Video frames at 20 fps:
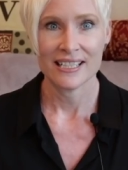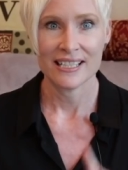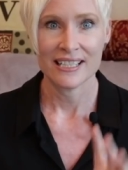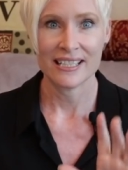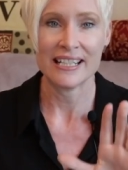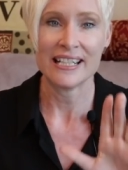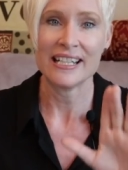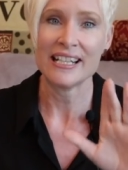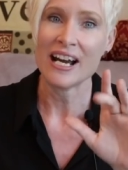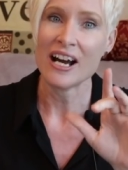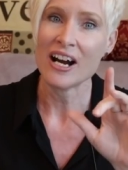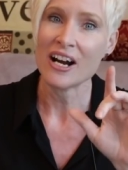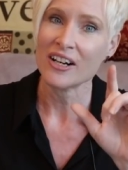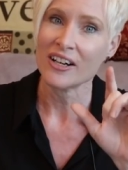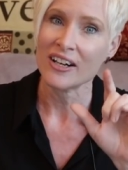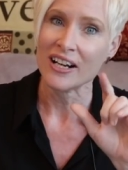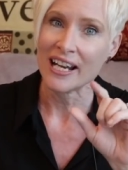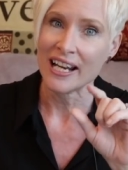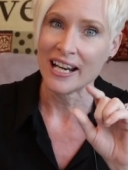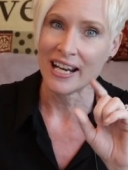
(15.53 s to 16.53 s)
T
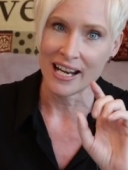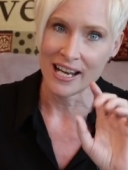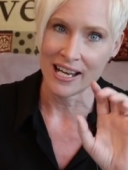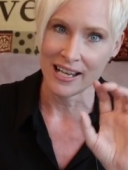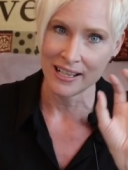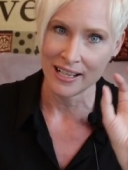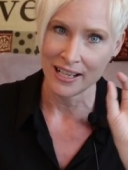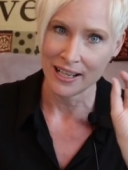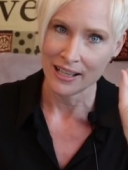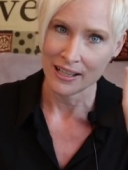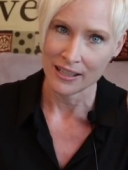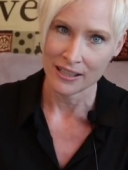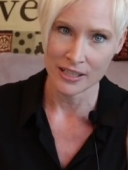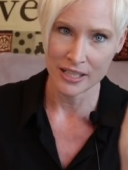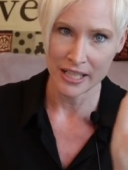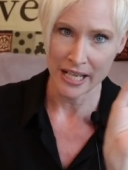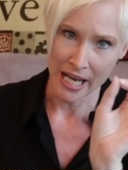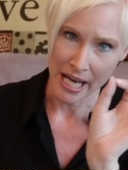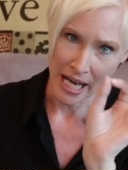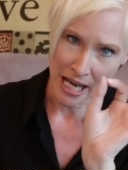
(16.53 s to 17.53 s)
R A N
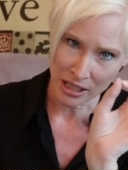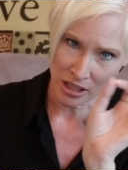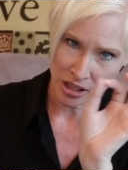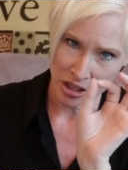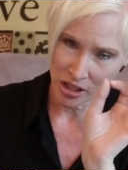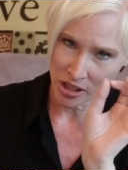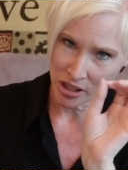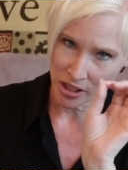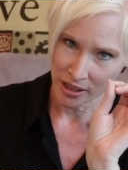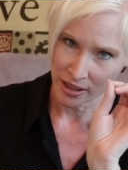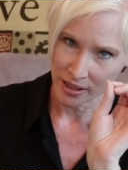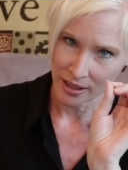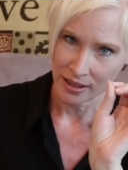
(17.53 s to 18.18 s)
dash